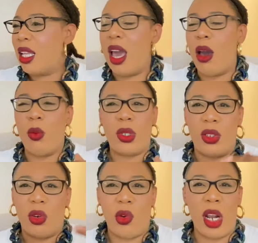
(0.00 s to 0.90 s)
That was
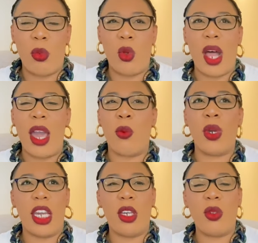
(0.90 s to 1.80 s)
incredible. I
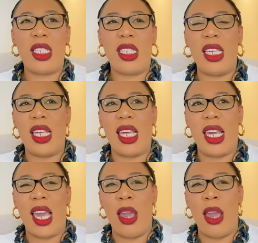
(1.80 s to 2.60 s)
wish I could see that.